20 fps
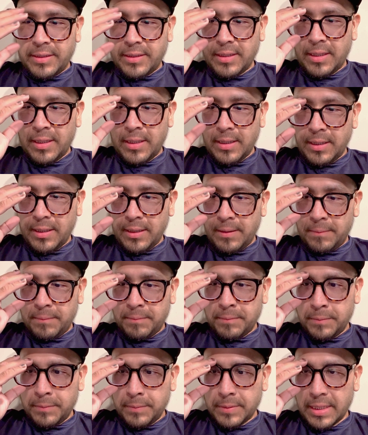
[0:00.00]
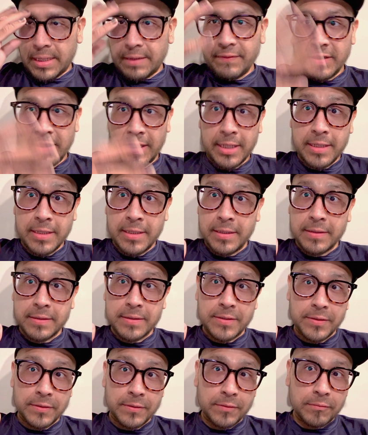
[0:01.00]
kind of enlightening
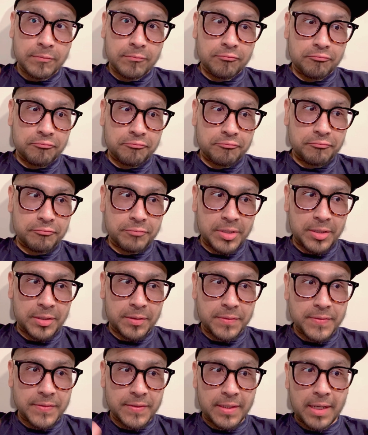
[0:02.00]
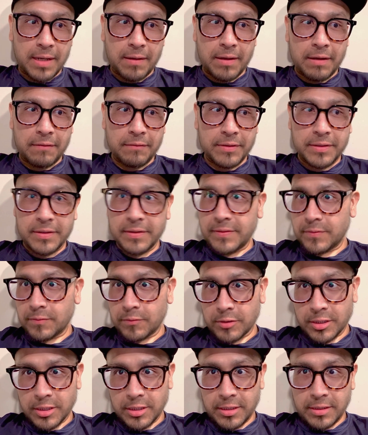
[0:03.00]
to see how everything's
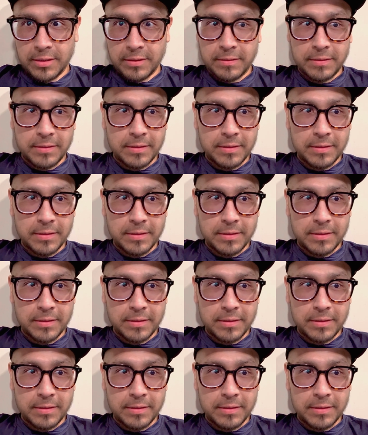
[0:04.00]
working.